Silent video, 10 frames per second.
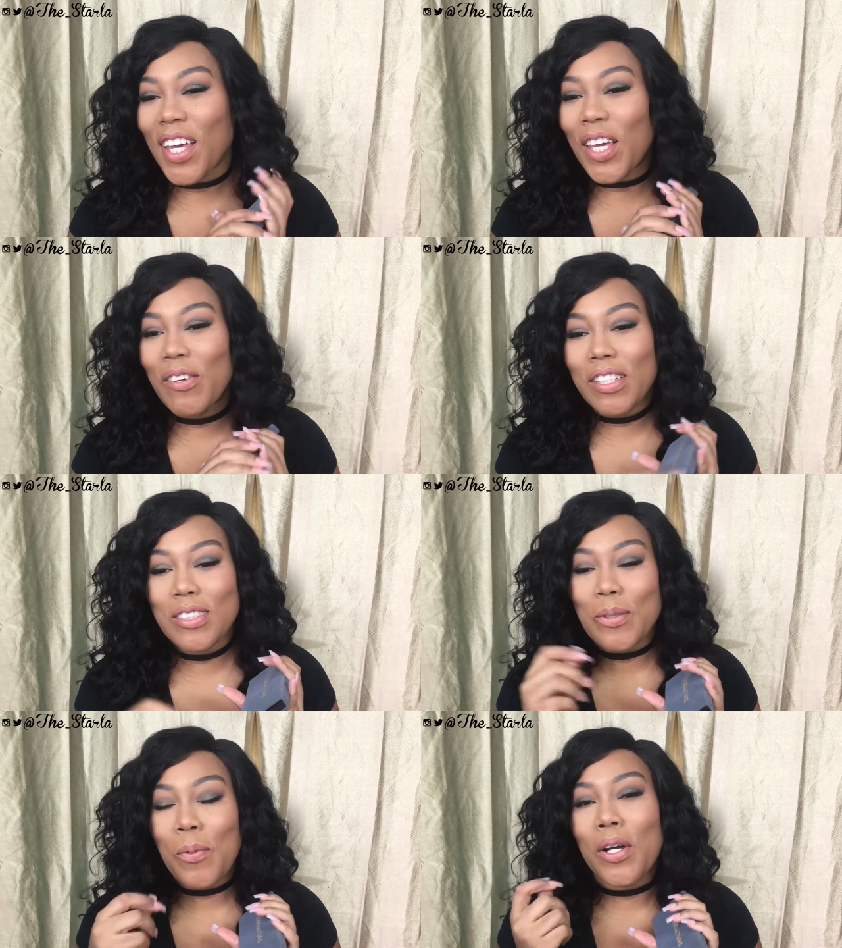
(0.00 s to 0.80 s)
you can
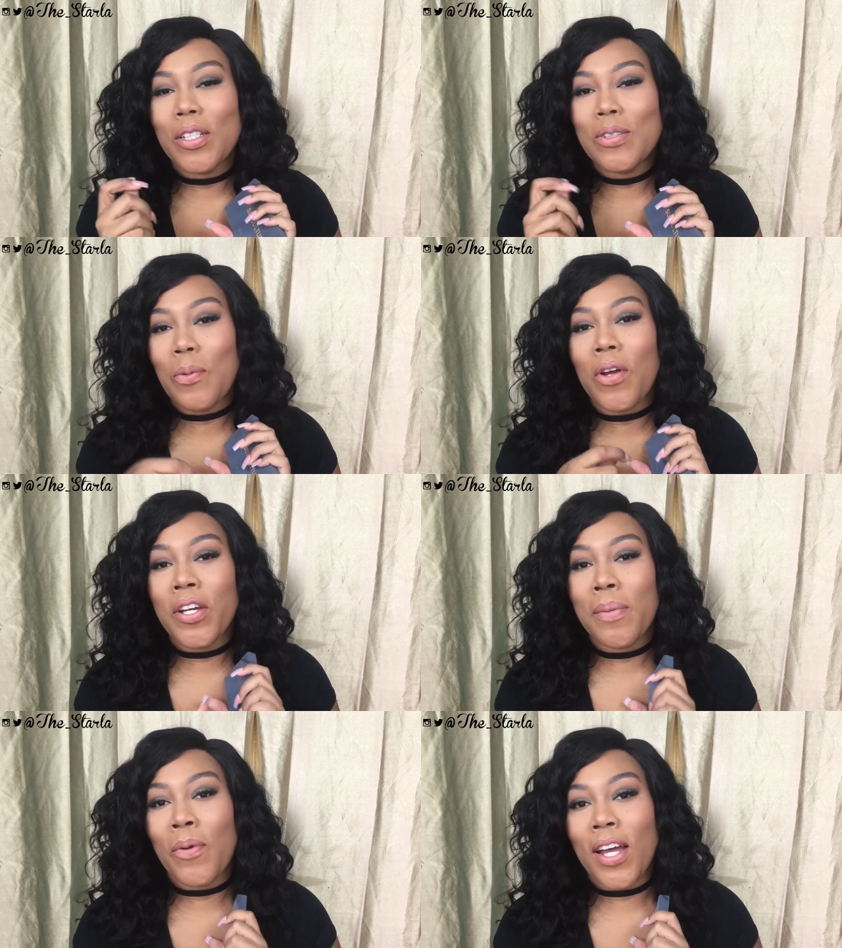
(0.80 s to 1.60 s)
swirl
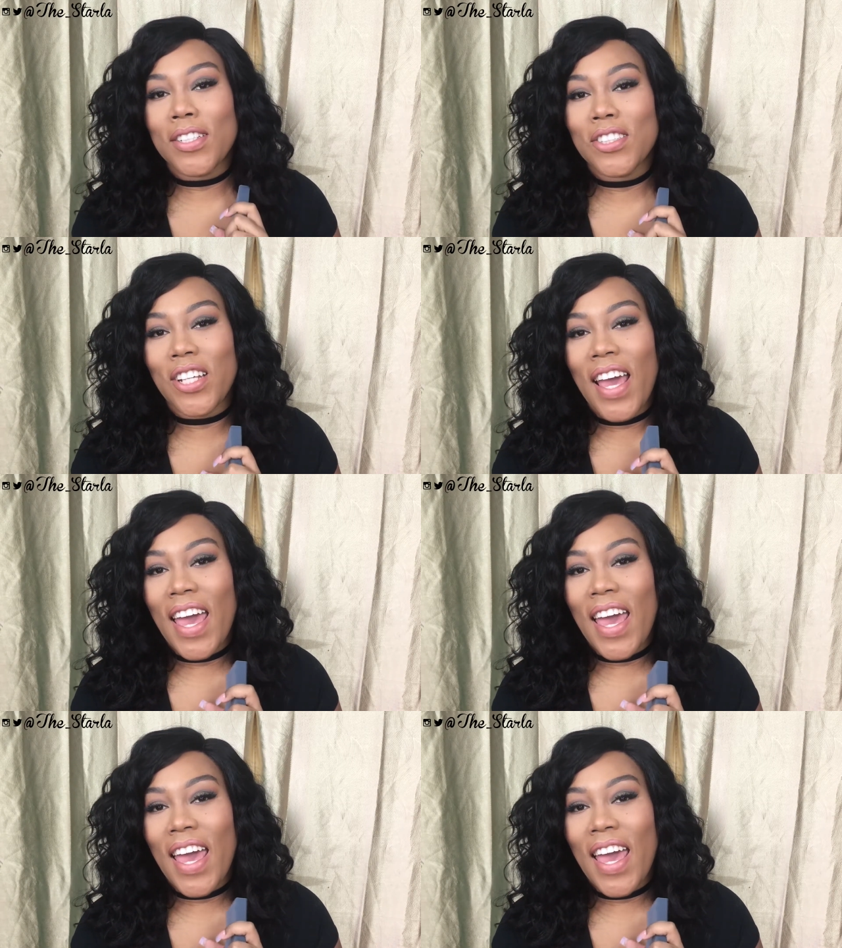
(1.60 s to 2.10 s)
your brush